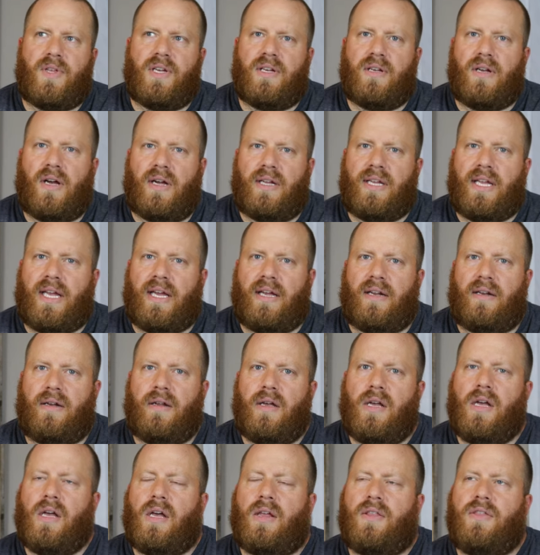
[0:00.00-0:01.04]

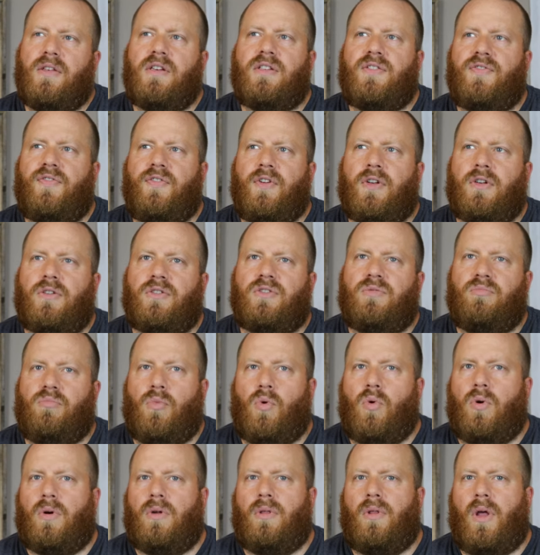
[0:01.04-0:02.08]
Again, this feels
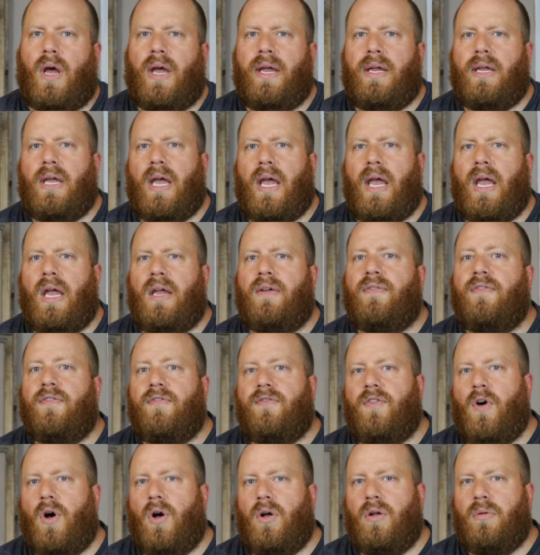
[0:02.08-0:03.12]
more like a
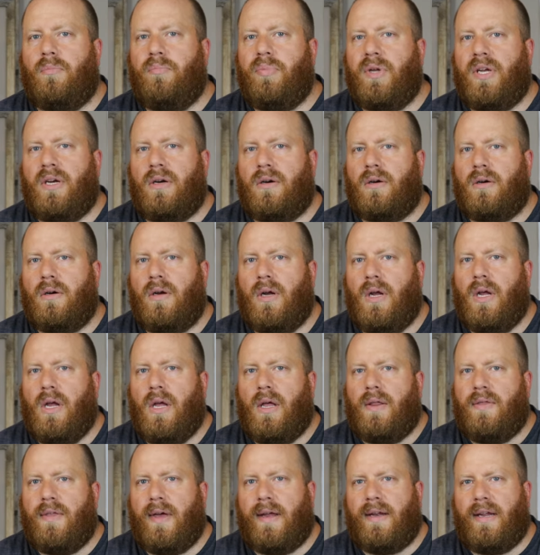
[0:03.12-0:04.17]
fall beer
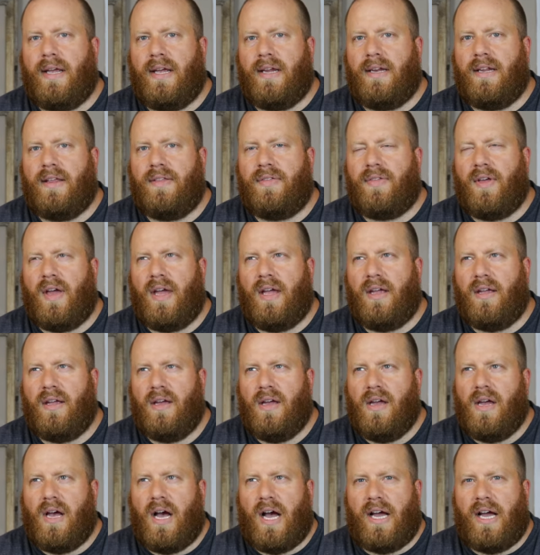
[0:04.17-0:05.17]
than anything.